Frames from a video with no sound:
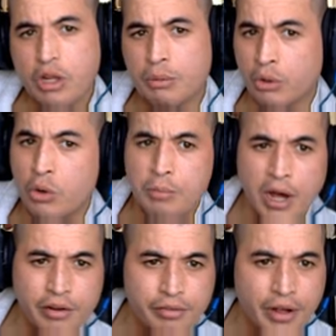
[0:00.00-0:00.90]
We'll go to
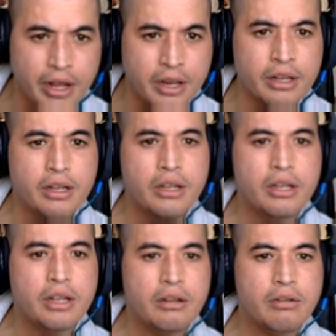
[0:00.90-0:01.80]
modify,
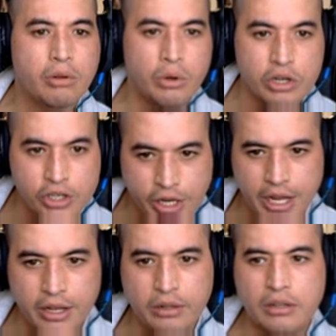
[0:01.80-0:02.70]
we'll go to
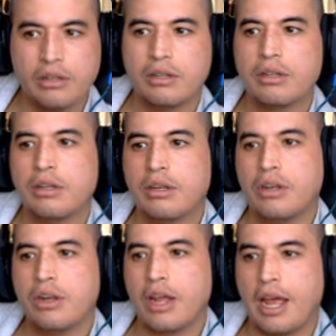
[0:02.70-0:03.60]
scale,
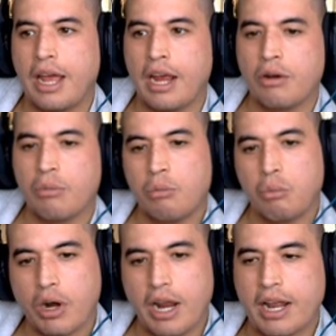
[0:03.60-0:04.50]
and
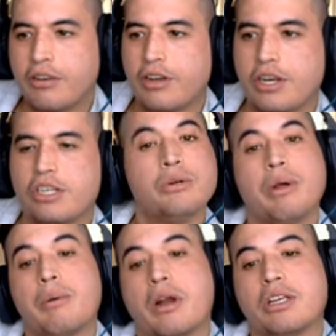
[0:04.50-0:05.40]
what entities do
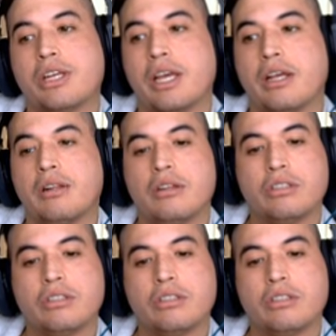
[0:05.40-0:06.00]
we want to scale?